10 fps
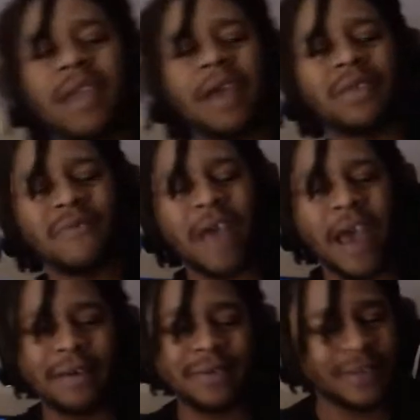me Anthem
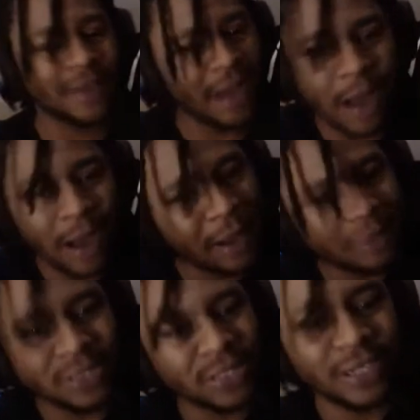vibes.
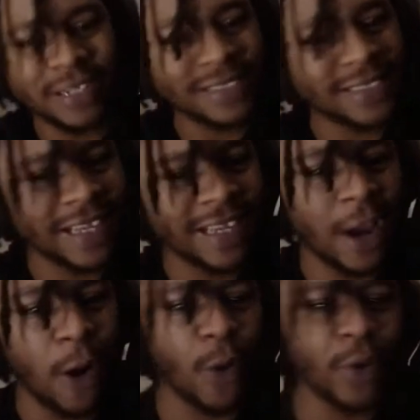I'm serious. Like
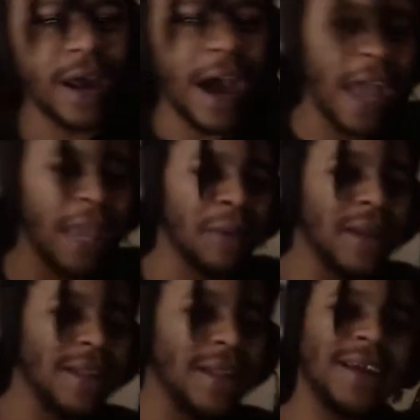all the hype
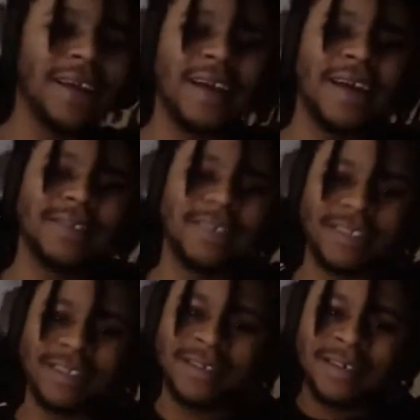and then
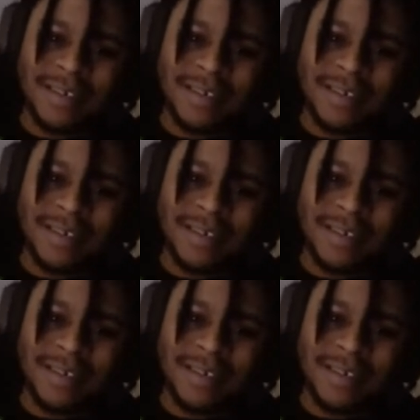just